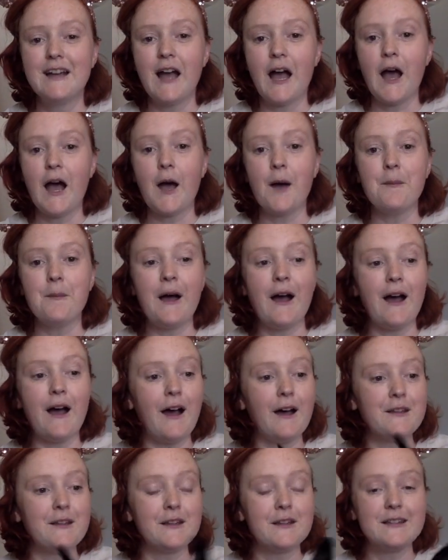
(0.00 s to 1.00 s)
Um,
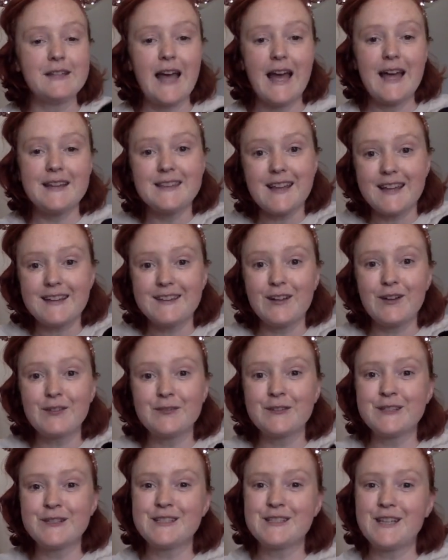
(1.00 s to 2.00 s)
other than that, that's all
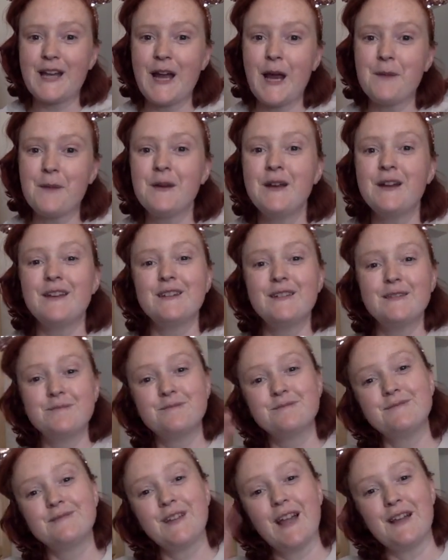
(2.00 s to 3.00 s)
for this time.
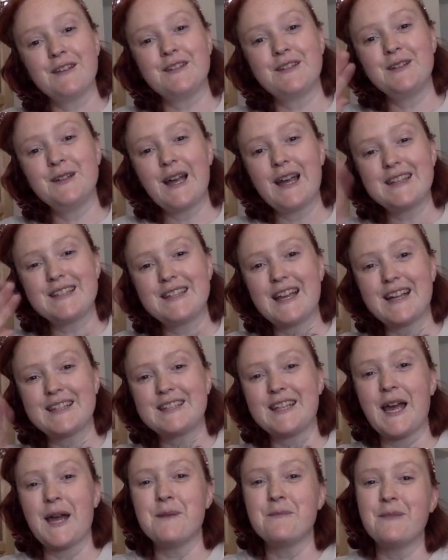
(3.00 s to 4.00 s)
I'll see you guys next
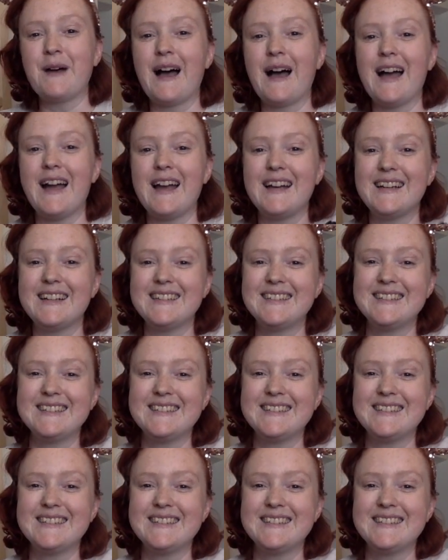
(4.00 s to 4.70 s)
time. Bye.